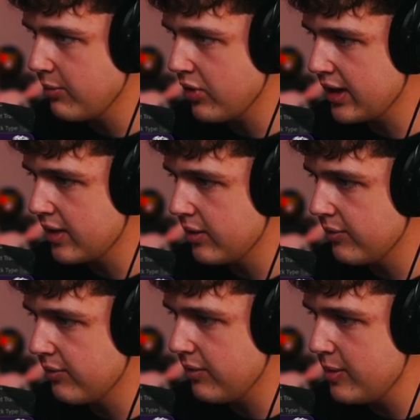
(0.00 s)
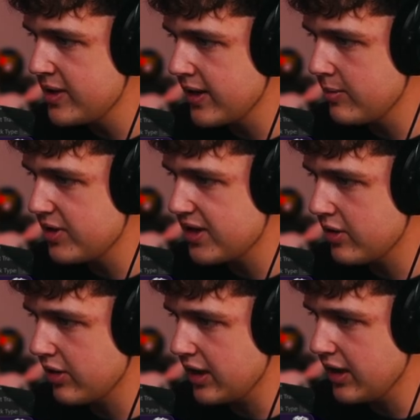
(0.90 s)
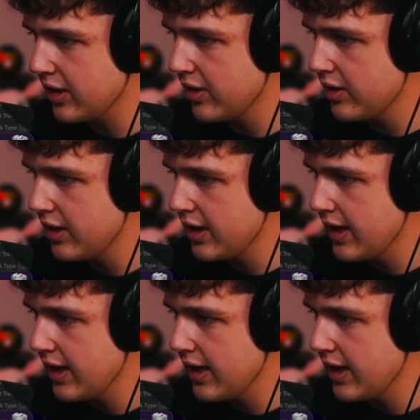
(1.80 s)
bring them, maybe set them to zero here.